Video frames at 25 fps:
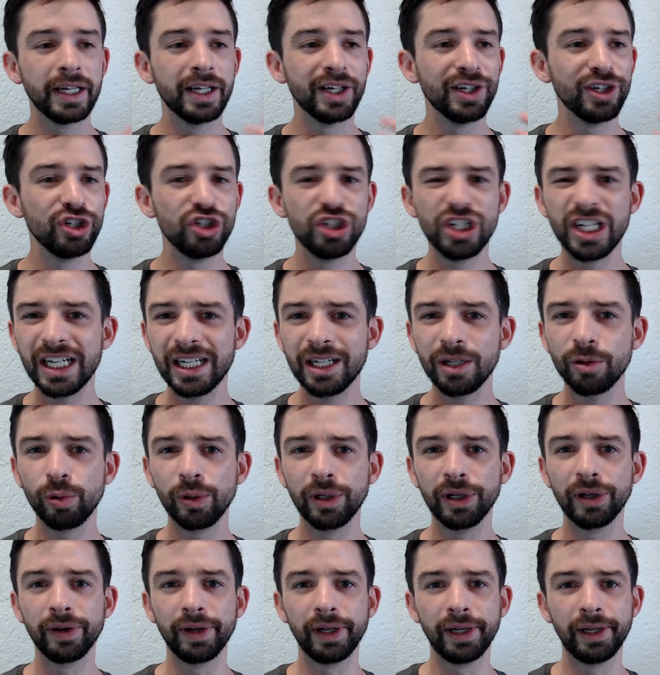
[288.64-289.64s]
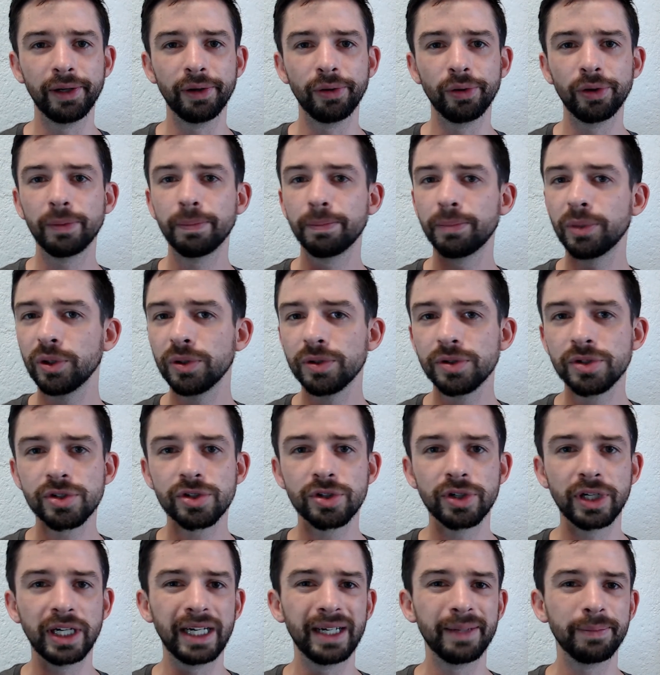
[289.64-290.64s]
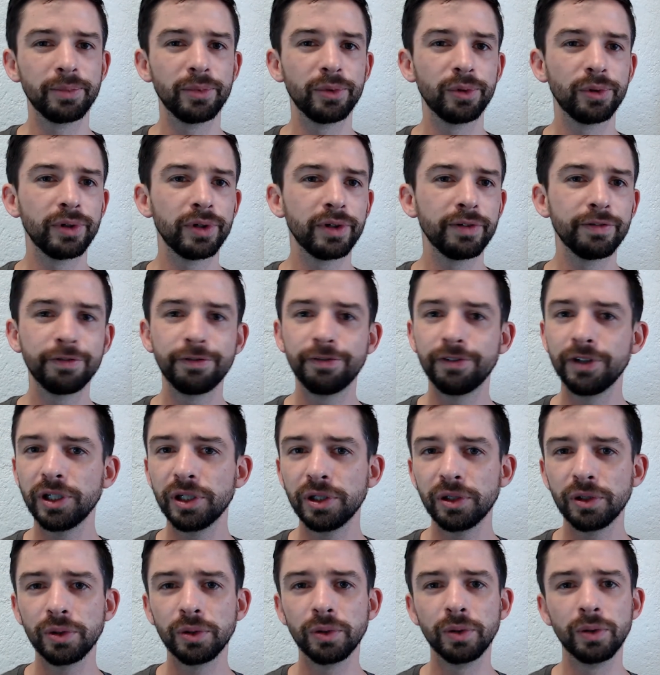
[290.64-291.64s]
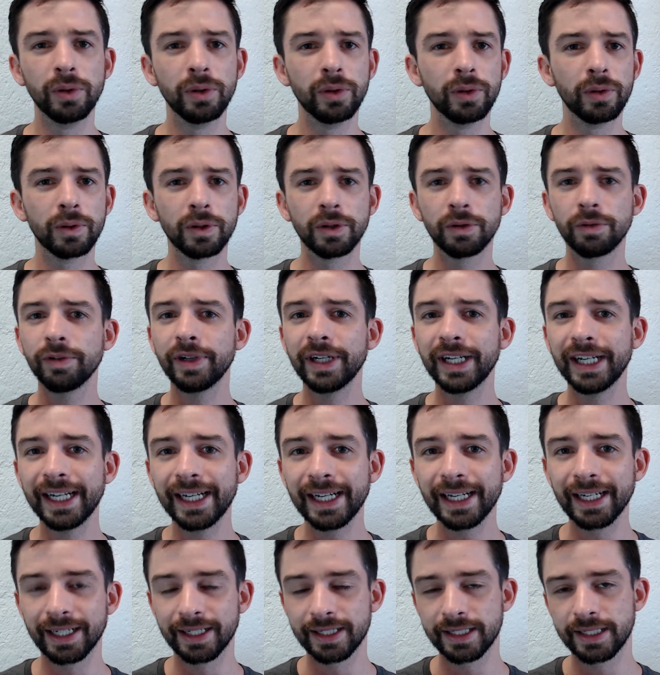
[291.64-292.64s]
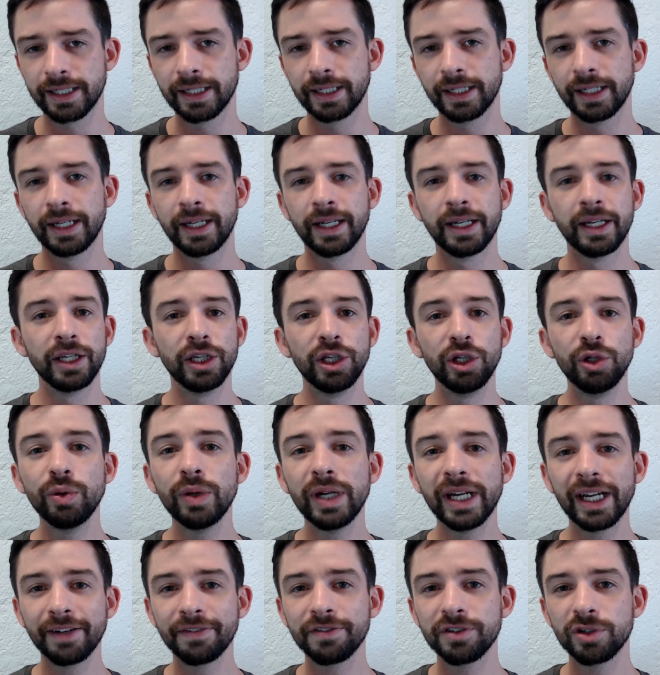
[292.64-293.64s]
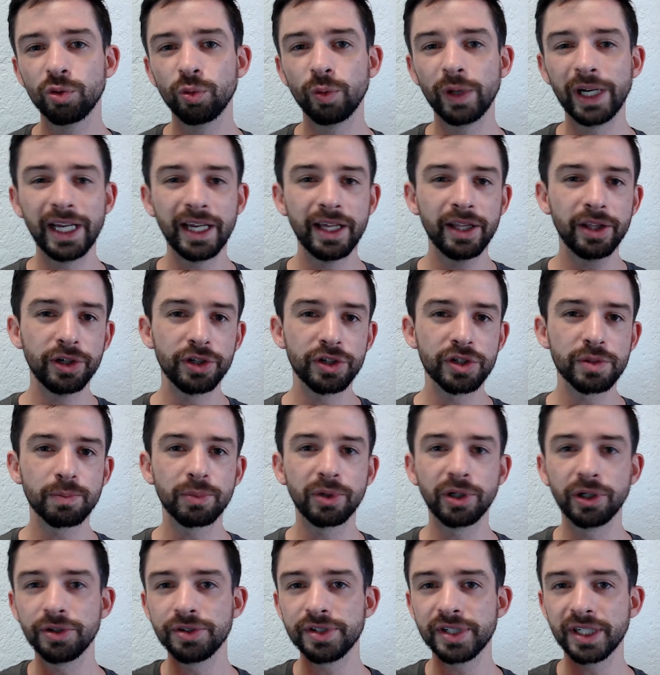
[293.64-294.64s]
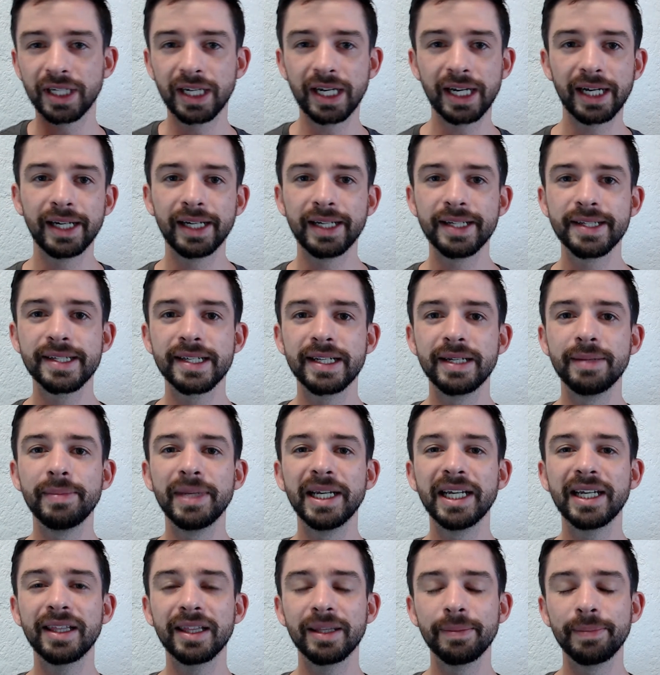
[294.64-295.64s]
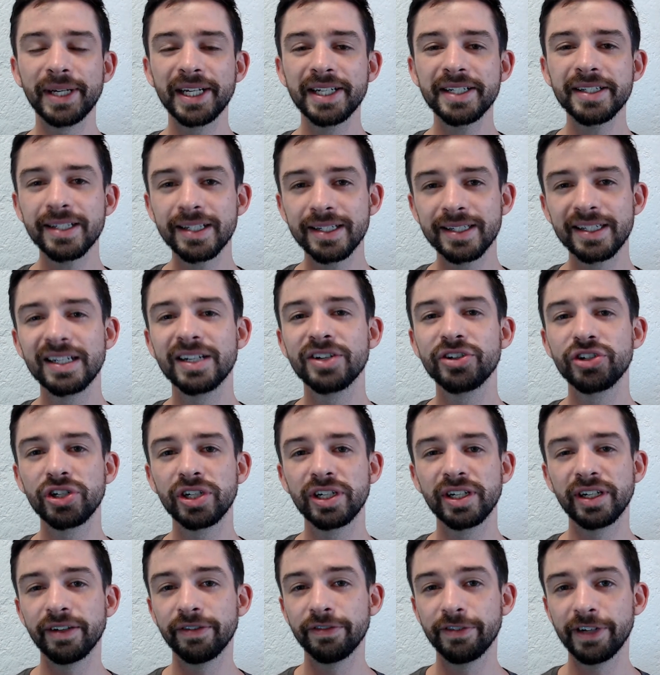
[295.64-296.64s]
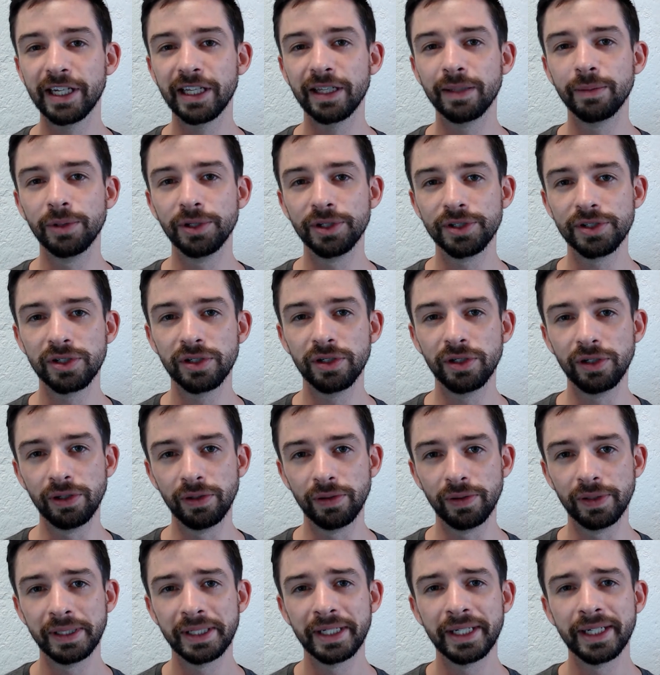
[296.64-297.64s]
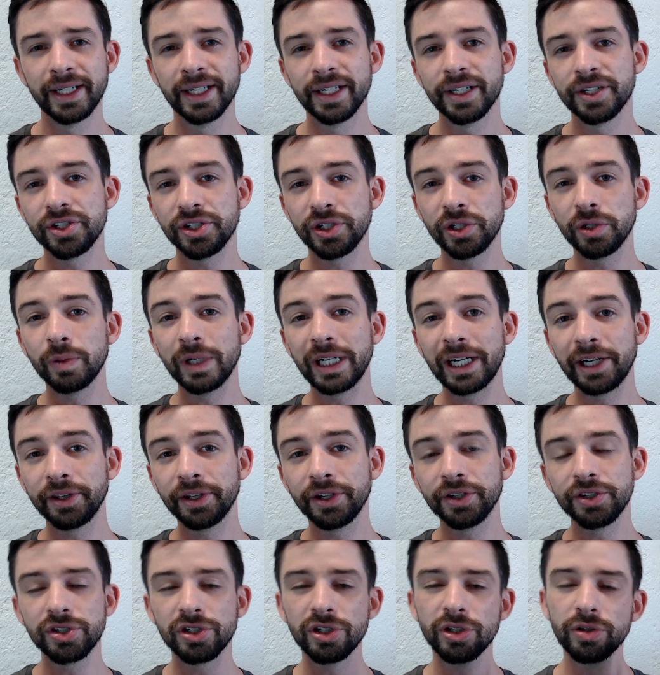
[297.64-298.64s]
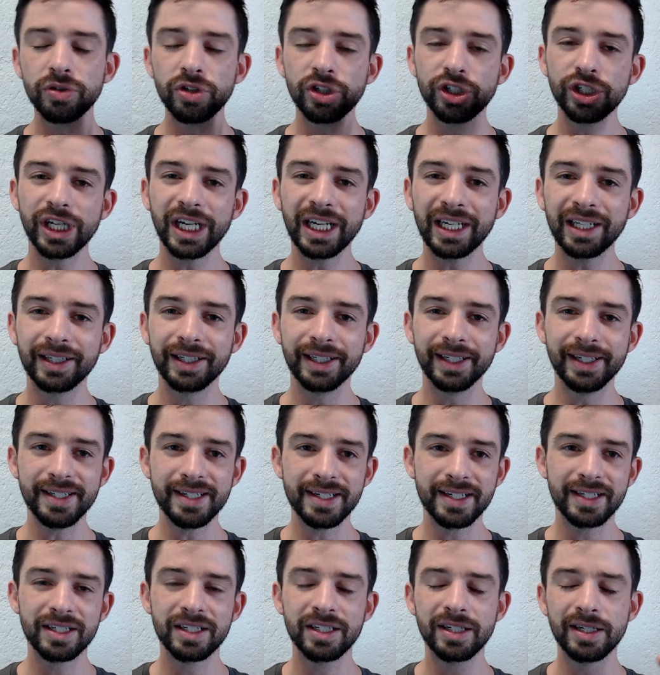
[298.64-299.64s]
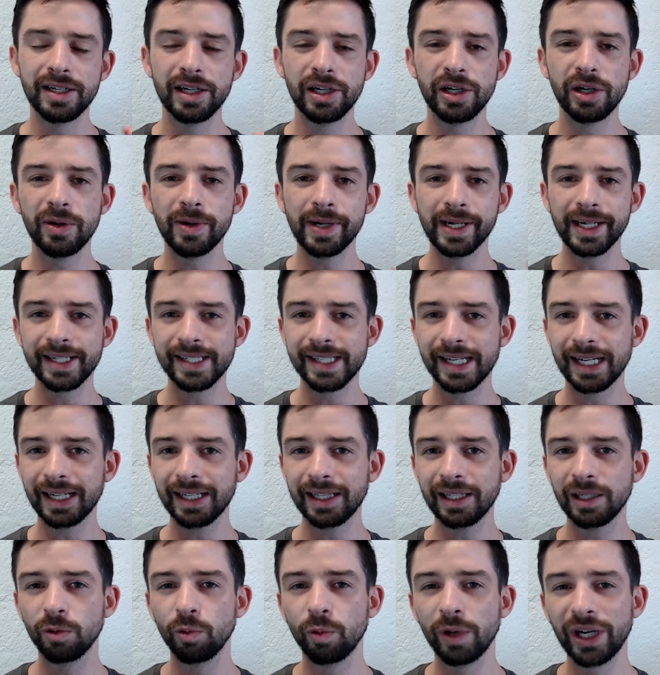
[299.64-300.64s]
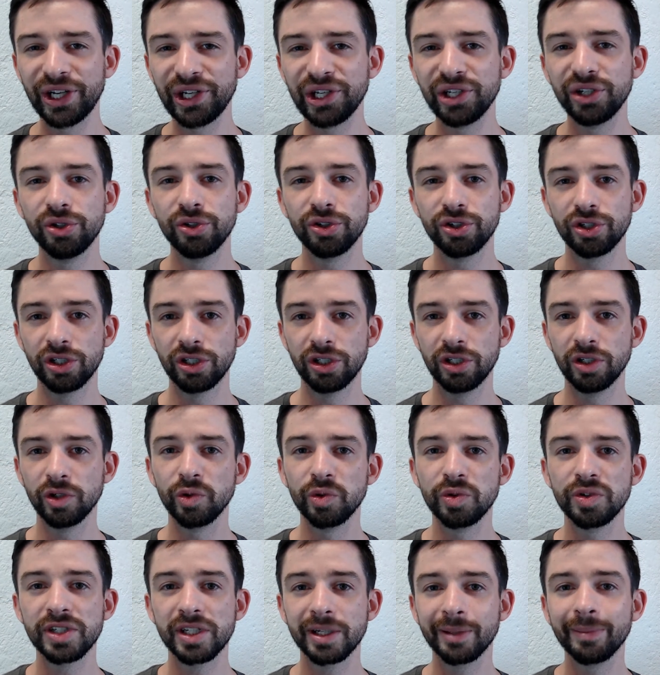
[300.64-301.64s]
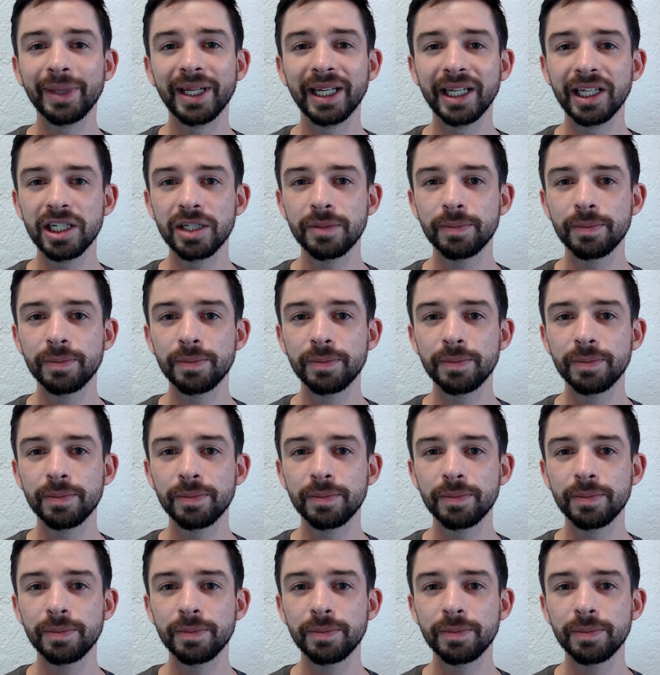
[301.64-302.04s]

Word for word: jQuery or Bootstrap or Vue or React. You have to weigh those pros and cons and make the best decision available to you. So while there's no checklist to know exactly when you should use a page